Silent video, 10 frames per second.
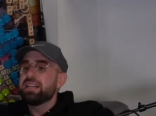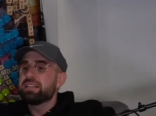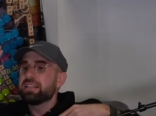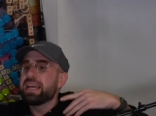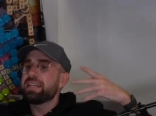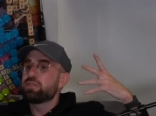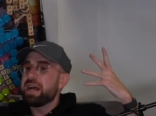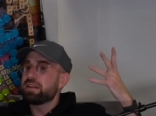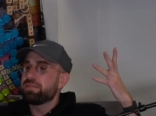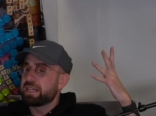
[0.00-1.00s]
delayed
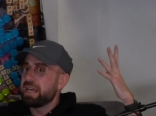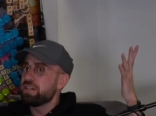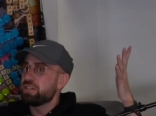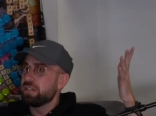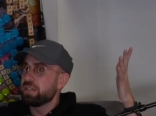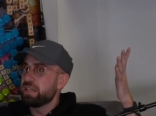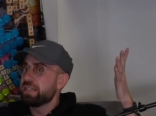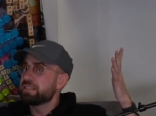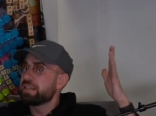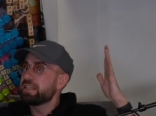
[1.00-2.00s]
gratification yeah, is
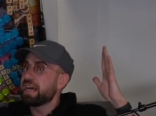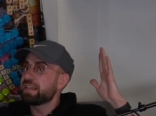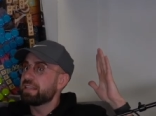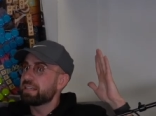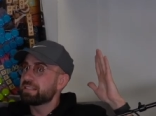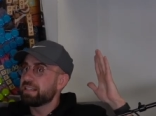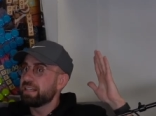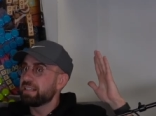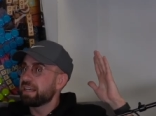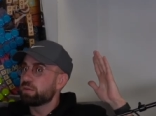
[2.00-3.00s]
yeah. the thing that I think is
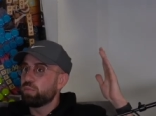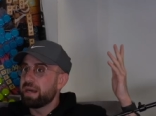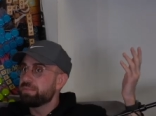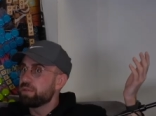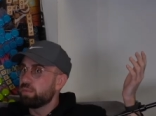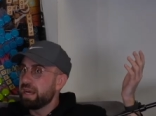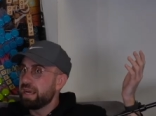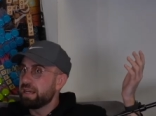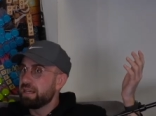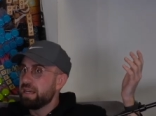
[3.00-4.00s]
getting like wiped away.
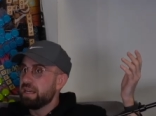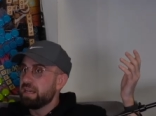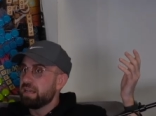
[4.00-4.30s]
Yeah, you see